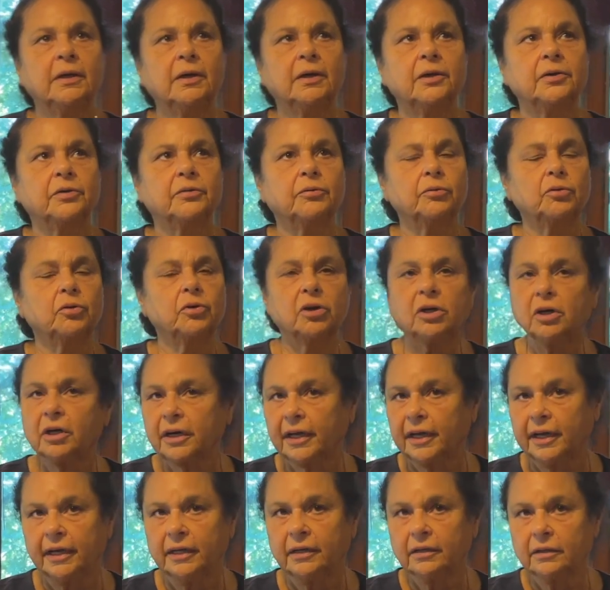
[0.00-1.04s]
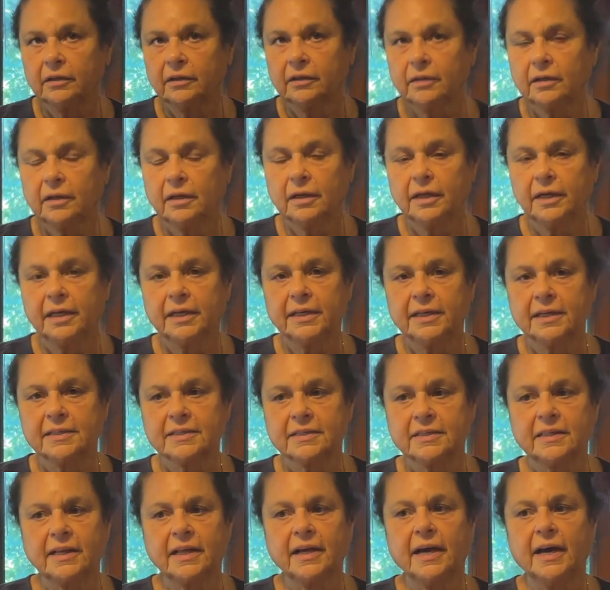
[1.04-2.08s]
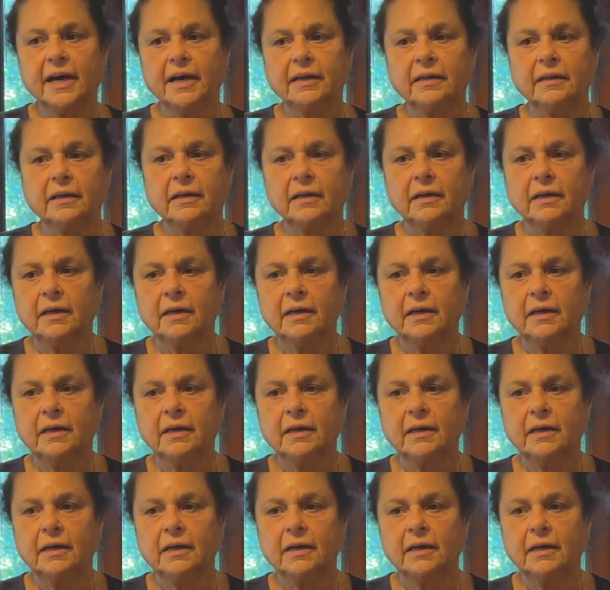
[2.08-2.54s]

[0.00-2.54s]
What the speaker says: through cooking is that